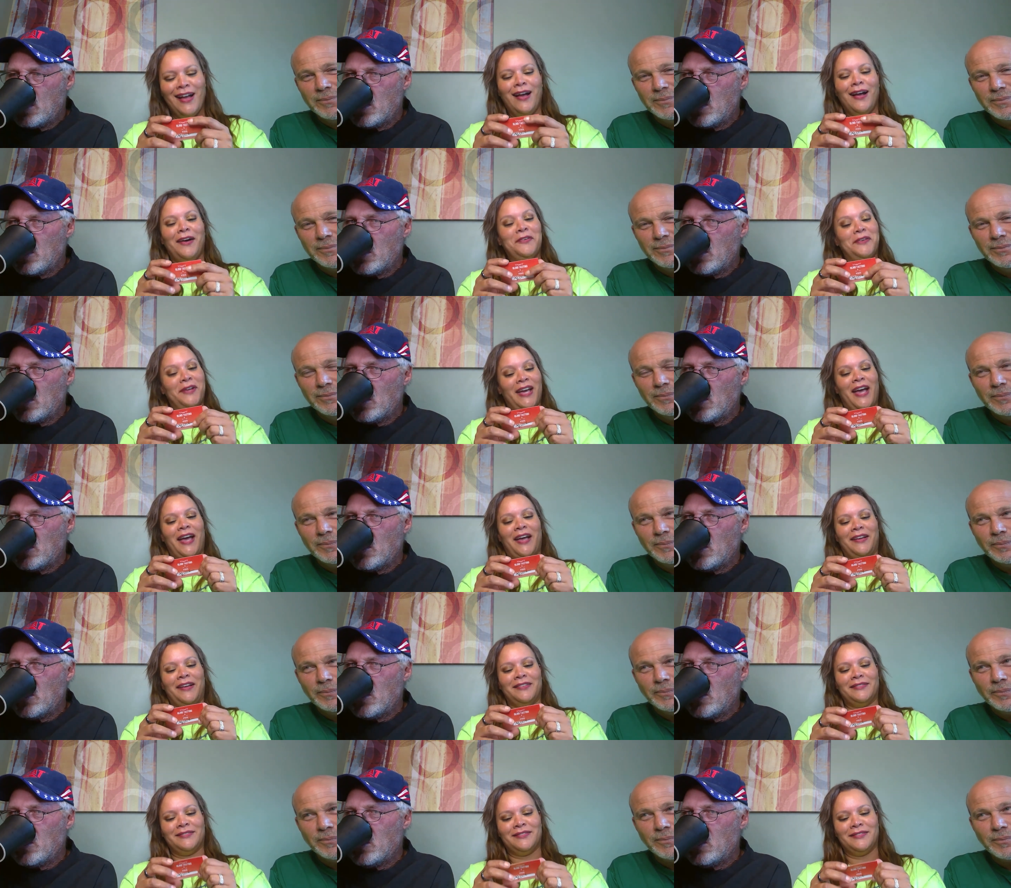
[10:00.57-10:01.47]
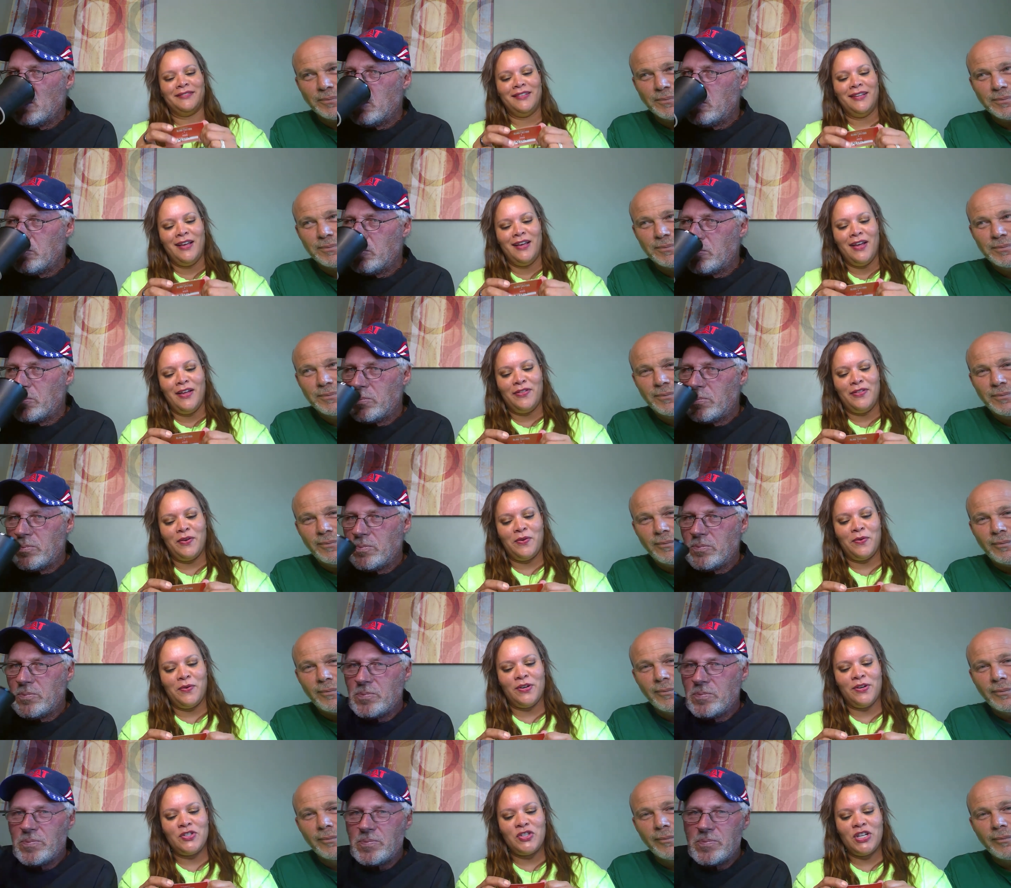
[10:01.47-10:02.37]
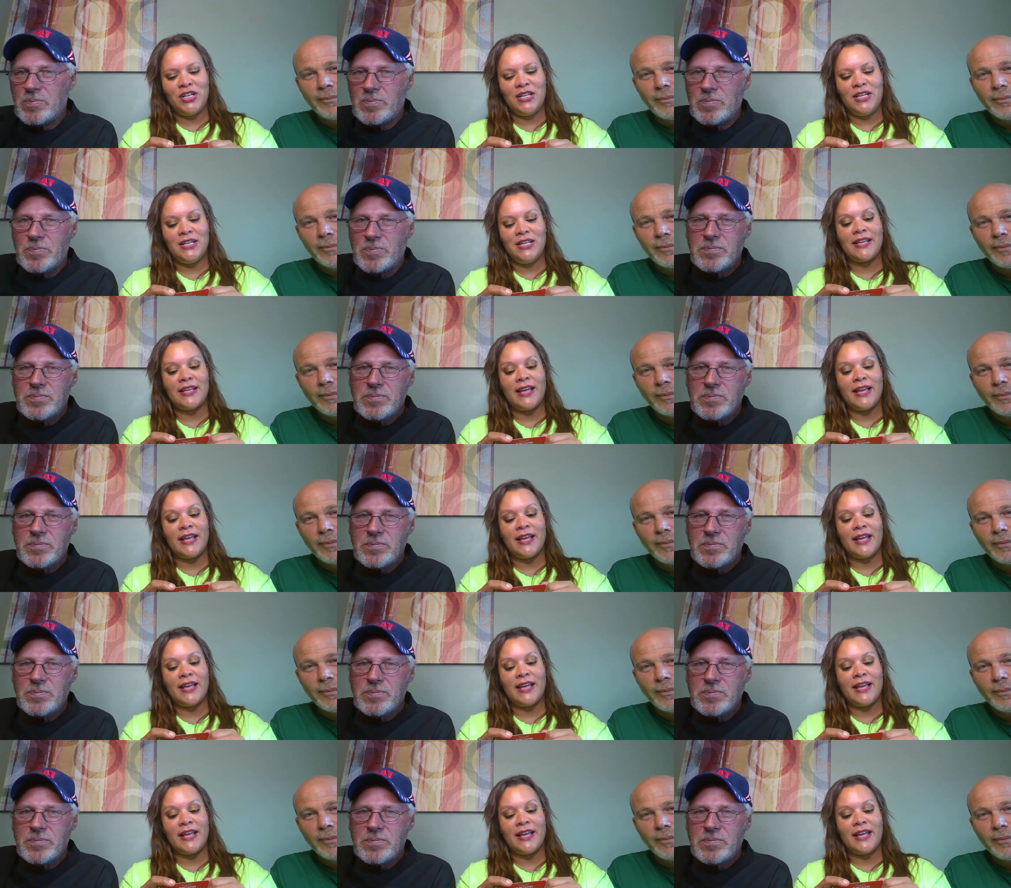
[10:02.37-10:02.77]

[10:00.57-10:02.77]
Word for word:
Speaker 1: Okay. The origin is